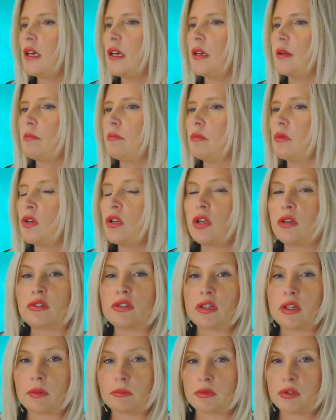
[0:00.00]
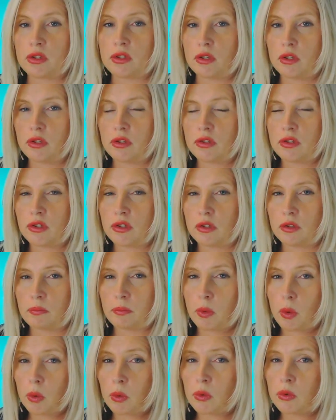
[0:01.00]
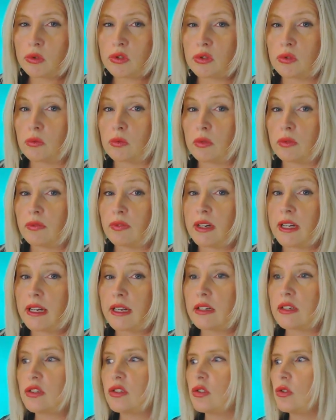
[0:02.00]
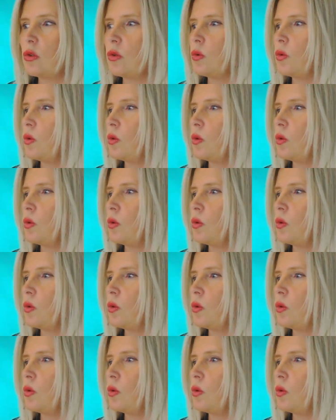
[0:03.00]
no time to pause or reflect,